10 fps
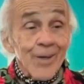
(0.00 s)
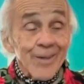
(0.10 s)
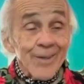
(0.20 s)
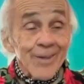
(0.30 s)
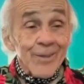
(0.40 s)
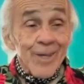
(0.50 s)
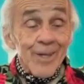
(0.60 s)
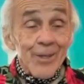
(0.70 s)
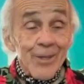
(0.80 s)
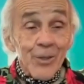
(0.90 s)
uh, to
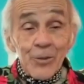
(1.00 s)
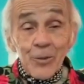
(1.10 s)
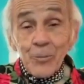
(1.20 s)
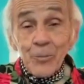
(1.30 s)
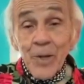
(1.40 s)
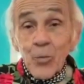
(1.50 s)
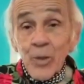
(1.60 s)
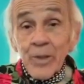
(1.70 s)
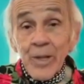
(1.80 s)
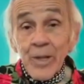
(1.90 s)
cut it, uh, the, my,
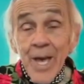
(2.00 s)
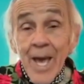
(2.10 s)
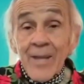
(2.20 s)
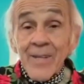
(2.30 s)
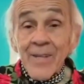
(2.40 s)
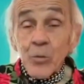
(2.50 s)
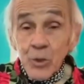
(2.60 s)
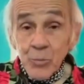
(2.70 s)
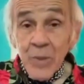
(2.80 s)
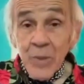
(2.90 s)
when, and then it
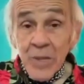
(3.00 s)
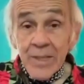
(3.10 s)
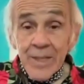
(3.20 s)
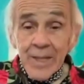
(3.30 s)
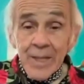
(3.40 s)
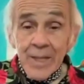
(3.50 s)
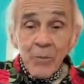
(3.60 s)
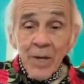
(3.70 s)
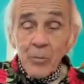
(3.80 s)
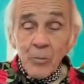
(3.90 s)
was me,
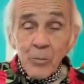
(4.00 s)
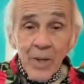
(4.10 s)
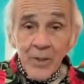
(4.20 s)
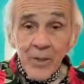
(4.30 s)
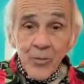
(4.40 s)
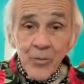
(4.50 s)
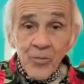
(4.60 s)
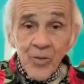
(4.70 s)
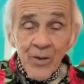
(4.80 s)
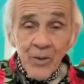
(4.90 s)
my, my
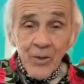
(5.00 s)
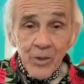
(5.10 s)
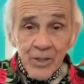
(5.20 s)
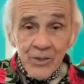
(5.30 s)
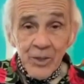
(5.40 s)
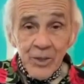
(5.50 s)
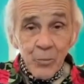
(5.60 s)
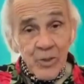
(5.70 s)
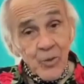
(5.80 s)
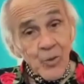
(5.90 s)
father cuts the
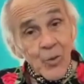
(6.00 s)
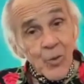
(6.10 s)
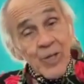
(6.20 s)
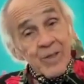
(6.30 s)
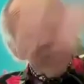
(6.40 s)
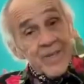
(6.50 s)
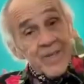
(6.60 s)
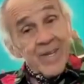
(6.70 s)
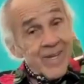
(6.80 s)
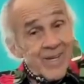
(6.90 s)
umbilical cord and,
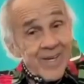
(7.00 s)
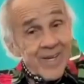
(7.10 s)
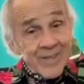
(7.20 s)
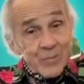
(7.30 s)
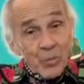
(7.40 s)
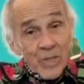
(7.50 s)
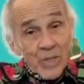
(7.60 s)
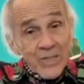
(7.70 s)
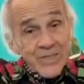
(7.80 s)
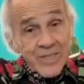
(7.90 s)
and
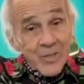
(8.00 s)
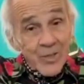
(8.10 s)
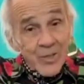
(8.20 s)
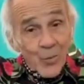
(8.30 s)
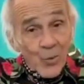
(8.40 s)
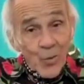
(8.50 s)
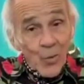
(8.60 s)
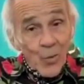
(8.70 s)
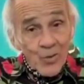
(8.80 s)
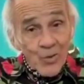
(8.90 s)
blesses it to the four
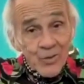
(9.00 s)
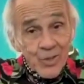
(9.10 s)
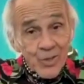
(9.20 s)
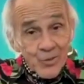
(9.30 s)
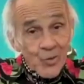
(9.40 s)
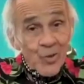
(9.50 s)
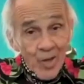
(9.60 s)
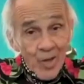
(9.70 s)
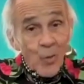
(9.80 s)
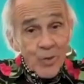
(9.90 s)
corners so that
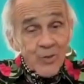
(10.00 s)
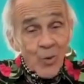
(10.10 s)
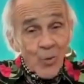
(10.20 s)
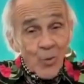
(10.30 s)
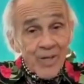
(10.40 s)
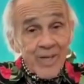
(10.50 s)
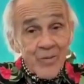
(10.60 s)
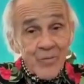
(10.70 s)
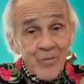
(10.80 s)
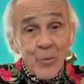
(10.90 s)
I always know where I
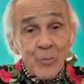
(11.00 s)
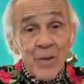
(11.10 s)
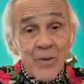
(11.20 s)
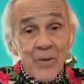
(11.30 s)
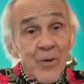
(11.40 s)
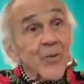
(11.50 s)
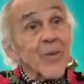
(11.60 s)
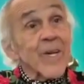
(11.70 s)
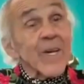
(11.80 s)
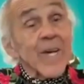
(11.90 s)
came from, Mother Earth.
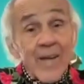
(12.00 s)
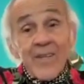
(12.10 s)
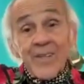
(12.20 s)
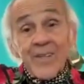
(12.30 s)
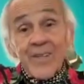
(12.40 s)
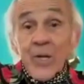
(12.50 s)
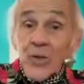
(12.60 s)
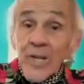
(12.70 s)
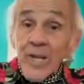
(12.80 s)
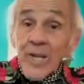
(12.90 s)
And then the
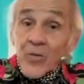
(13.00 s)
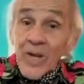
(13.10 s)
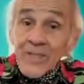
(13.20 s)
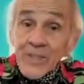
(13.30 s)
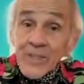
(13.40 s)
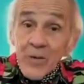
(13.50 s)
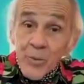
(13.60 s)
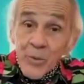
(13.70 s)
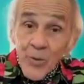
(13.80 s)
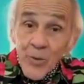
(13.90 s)
regal eagle flies out from
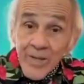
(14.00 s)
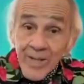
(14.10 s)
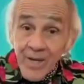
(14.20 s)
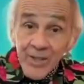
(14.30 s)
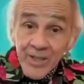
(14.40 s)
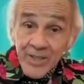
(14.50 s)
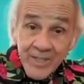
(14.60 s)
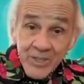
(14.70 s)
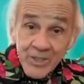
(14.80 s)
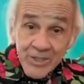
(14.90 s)
a rain cloud and
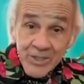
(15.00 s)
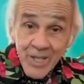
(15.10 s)
catches